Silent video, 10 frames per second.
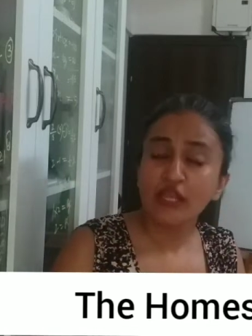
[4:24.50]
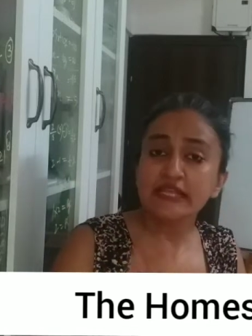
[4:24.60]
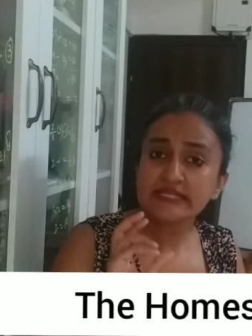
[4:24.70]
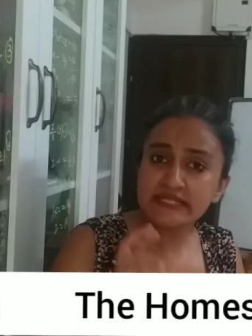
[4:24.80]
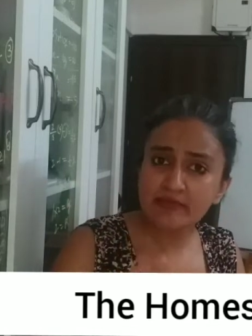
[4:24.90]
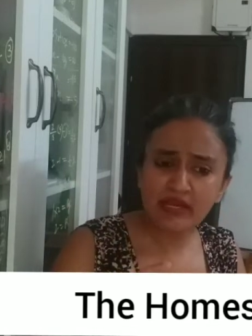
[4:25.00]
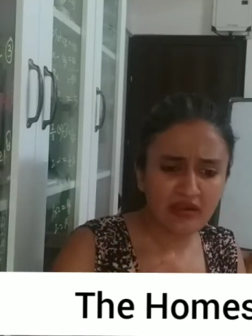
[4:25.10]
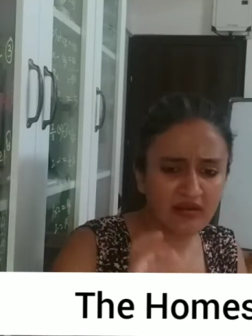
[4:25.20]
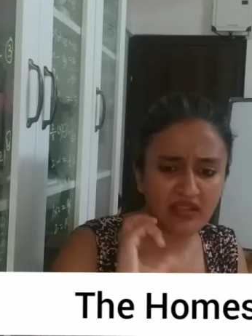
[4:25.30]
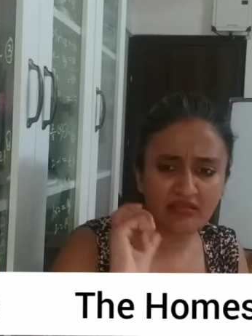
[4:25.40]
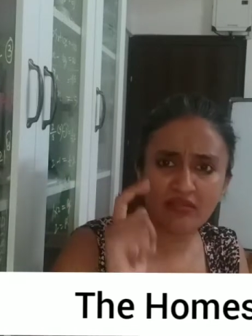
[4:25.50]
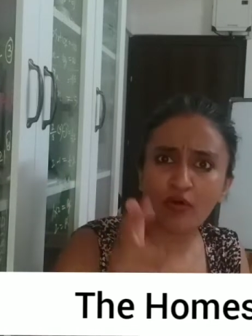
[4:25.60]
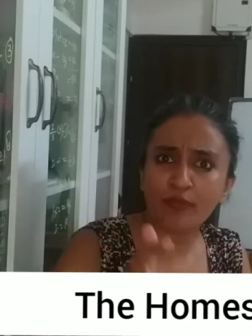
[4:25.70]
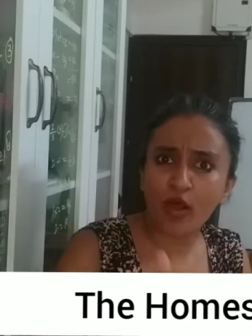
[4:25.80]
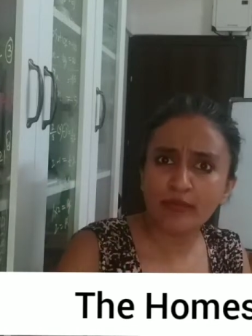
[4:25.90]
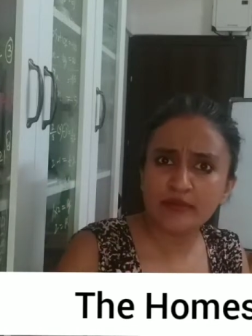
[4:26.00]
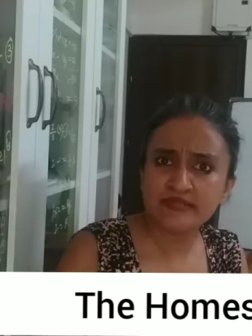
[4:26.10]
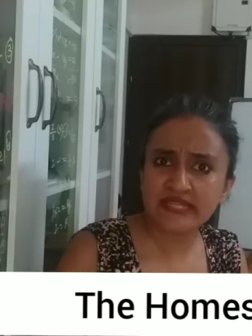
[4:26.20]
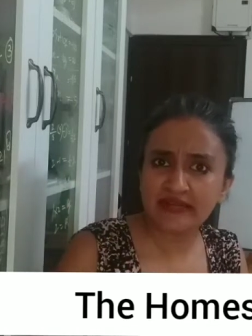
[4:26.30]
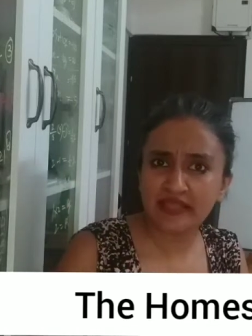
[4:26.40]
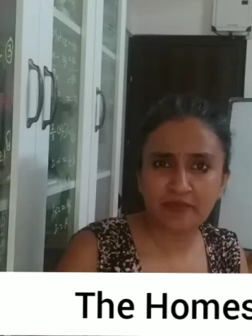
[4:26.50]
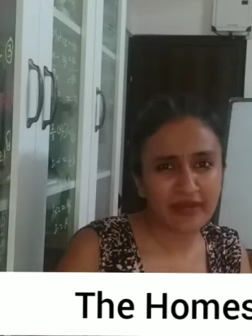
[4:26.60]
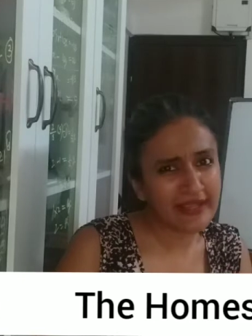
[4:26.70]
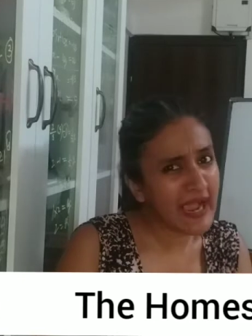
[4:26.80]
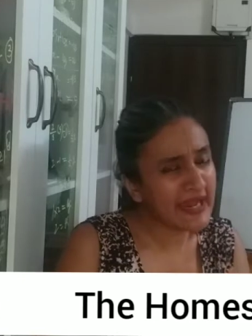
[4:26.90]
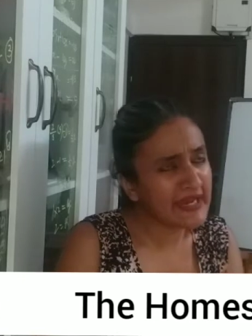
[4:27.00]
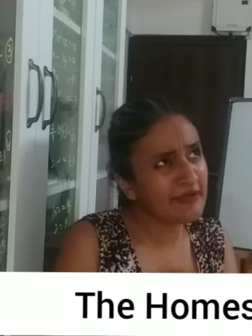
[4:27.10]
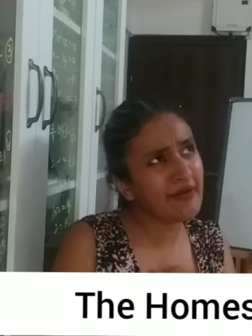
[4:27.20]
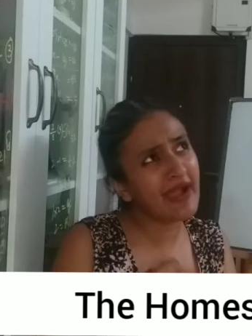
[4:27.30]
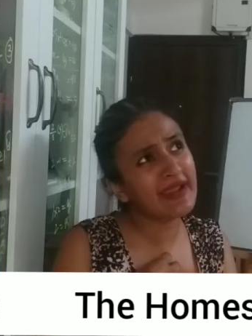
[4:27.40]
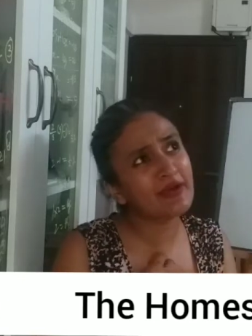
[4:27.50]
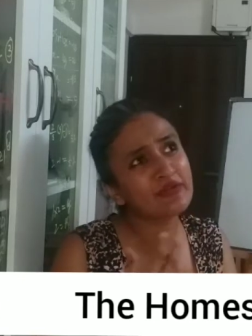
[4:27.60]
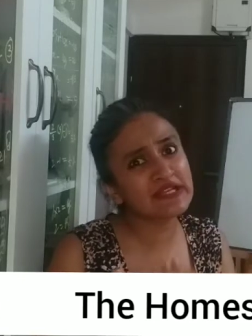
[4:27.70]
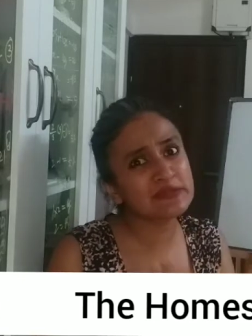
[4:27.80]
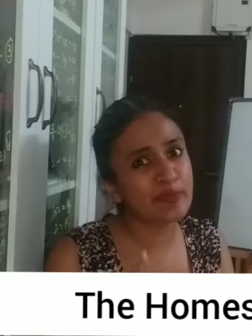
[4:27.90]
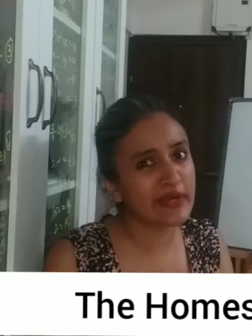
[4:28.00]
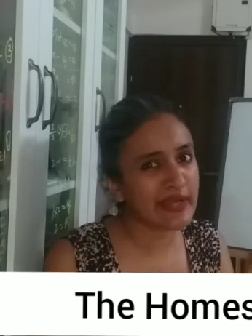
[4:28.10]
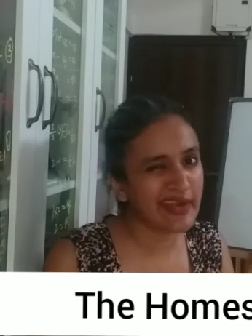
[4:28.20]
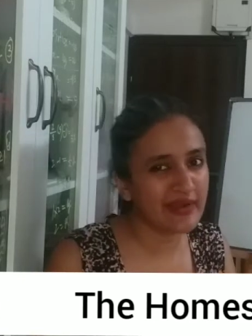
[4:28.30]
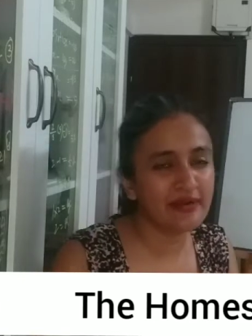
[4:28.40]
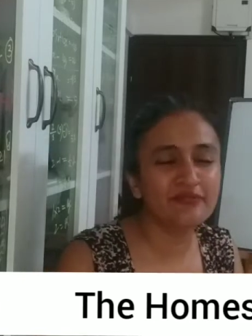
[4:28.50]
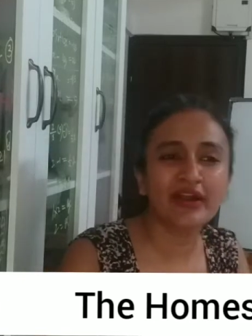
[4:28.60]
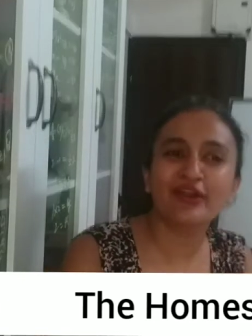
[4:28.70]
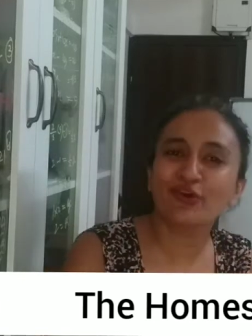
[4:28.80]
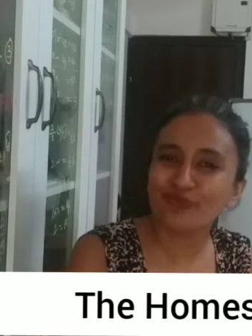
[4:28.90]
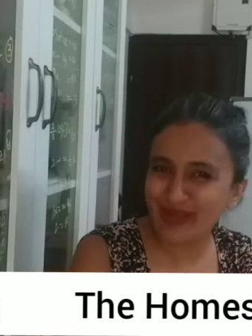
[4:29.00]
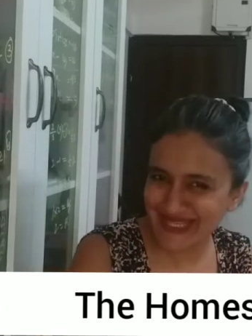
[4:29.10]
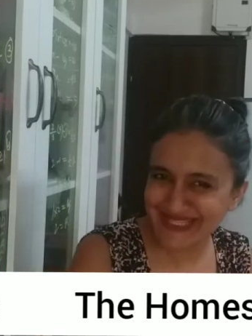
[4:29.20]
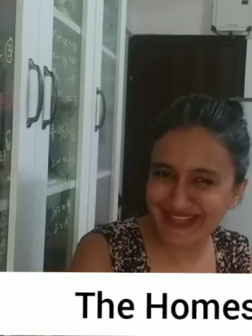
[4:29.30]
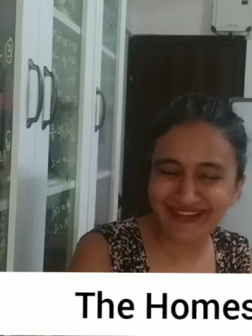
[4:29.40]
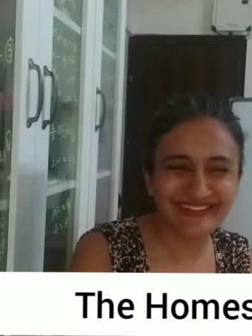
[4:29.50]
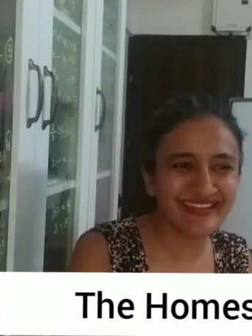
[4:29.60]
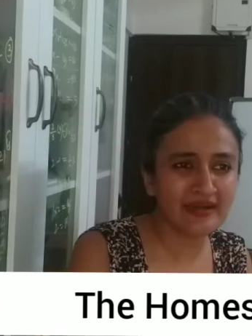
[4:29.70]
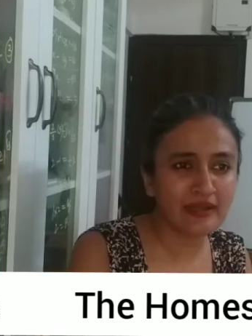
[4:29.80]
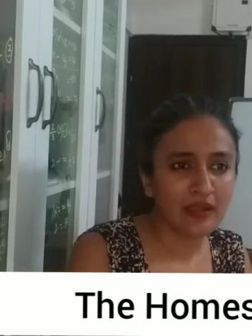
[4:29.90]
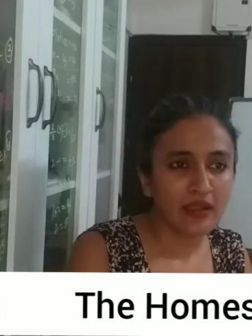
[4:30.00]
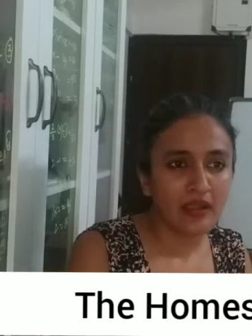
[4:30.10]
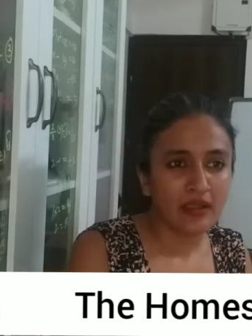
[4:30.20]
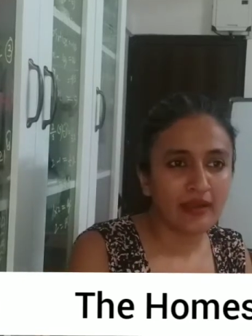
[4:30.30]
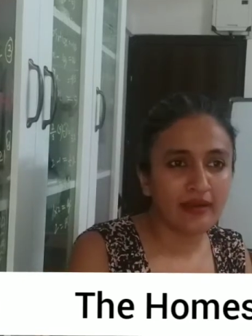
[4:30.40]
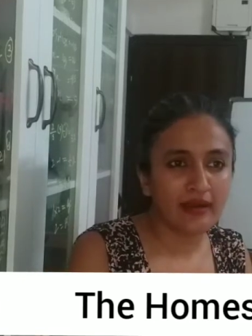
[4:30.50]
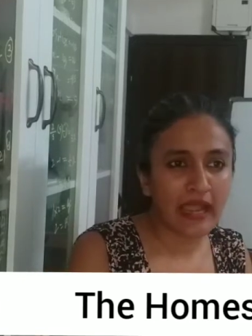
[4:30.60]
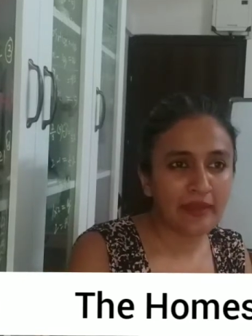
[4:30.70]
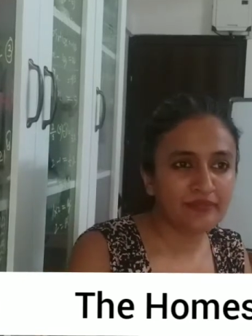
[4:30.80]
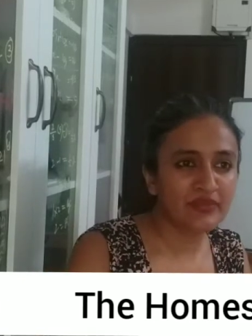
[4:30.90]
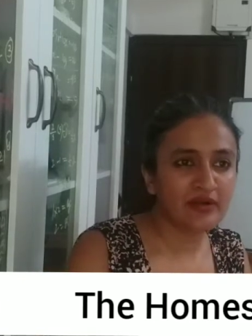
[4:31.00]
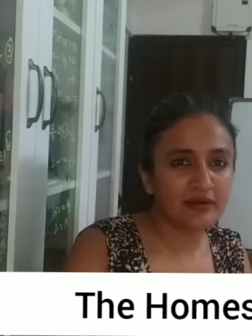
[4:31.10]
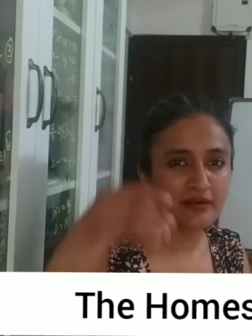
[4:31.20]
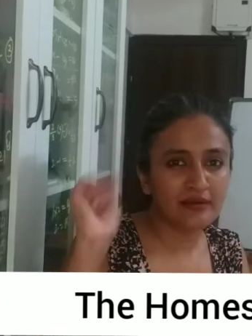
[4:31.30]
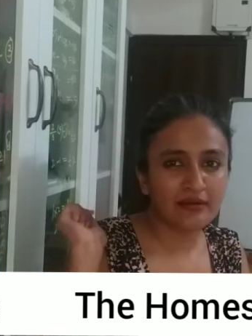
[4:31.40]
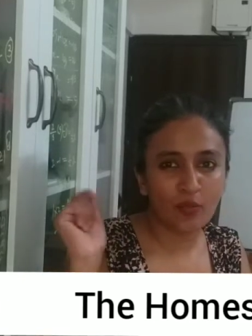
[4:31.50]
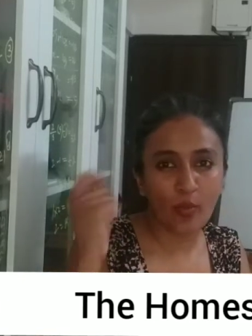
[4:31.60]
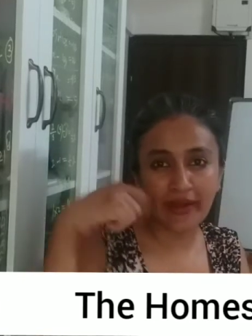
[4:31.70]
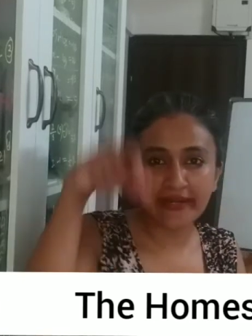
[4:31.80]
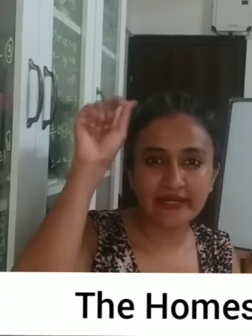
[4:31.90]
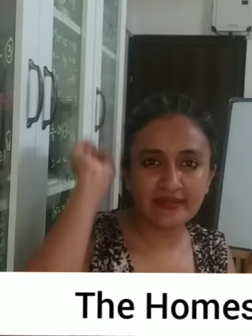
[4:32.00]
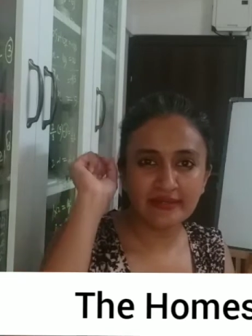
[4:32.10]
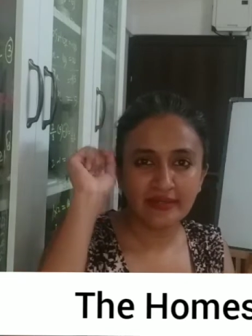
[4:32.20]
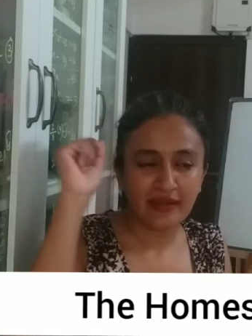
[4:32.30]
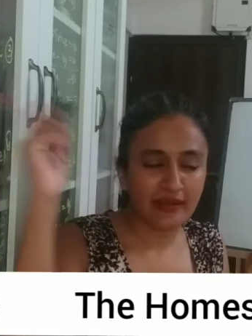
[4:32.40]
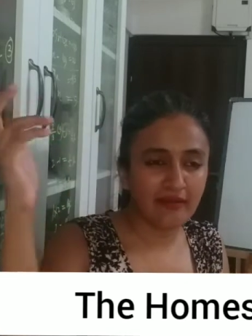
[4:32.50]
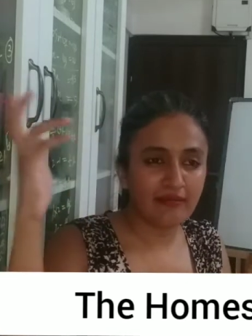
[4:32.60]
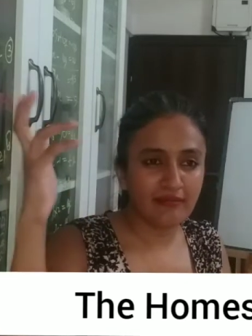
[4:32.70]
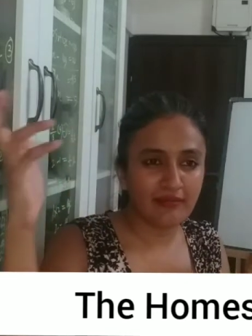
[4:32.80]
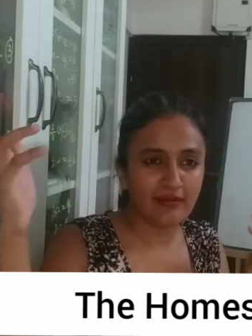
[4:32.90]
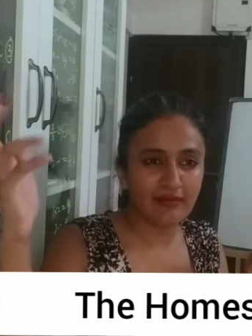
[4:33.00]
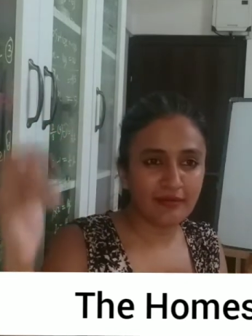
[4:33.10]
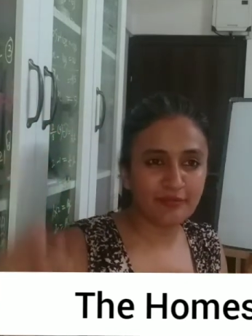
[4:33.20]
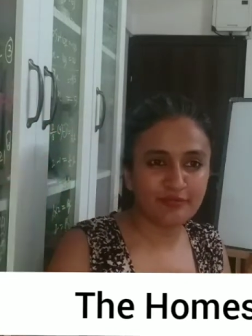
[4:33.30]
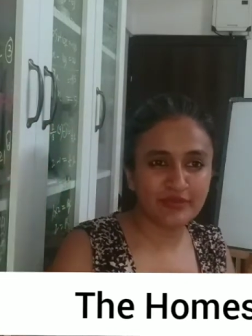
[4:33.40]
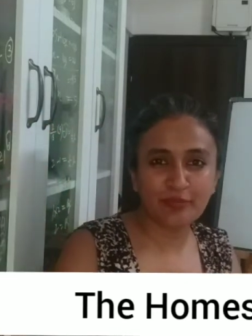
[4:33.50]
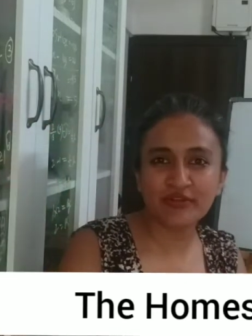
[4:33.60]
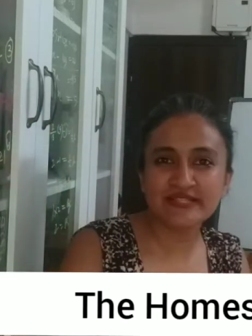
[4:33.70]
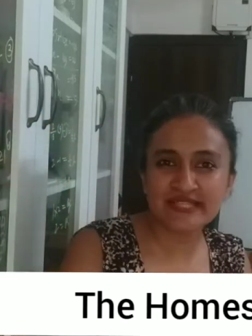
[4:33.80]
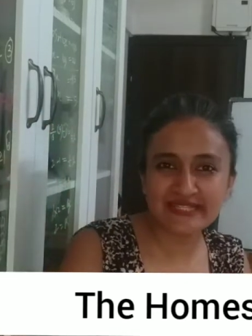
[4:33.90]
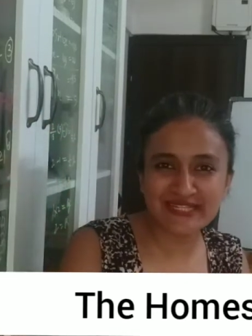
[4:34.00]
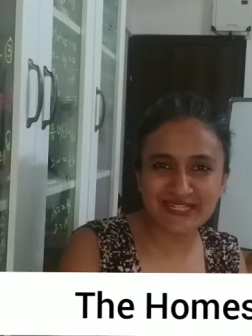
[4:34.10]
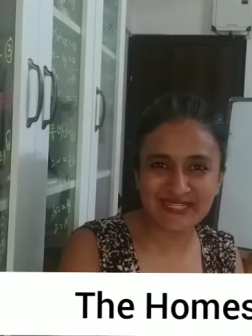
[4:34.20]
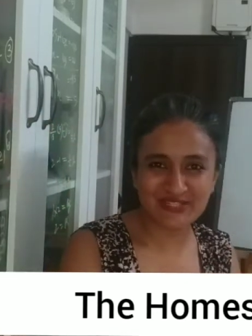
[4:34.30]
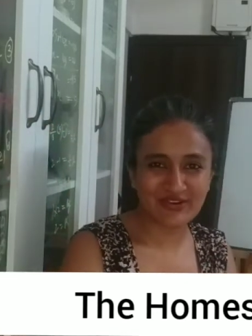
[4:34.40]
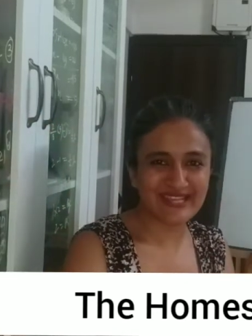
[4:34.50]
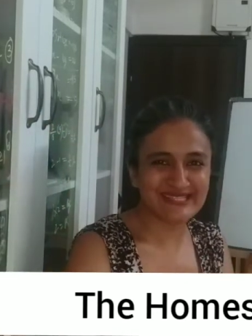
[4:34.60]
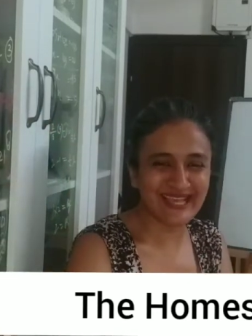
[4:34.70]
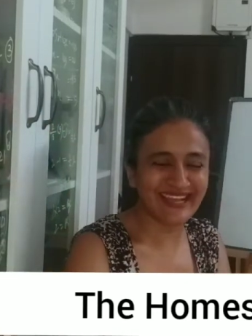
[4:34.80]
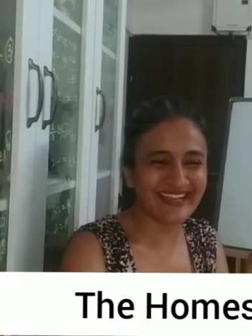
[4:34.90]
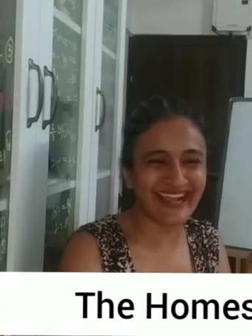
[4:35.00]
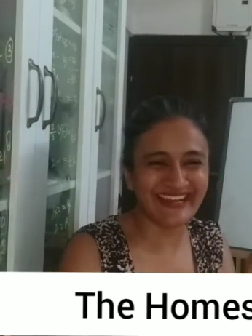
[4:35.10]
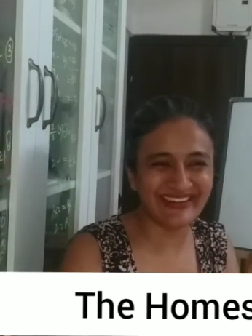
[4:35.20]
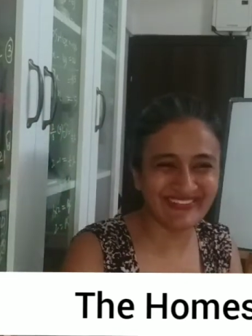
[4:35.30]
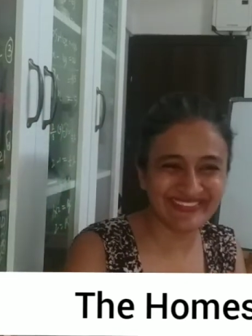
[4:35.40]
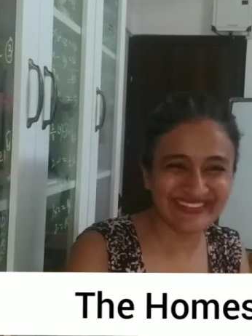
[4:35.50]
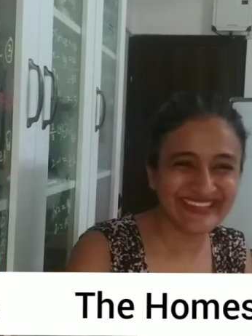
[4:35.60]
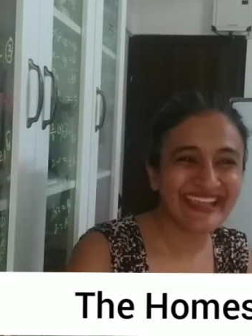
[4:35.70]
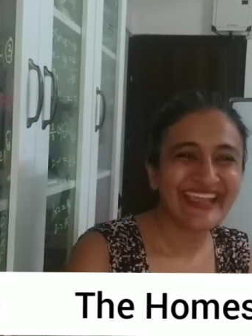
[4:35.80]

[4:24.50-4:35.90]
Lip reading: Similarly, throw problems at them. Like I always pretend in front of my son that I'm the one in, the princess in distress kind of a thing.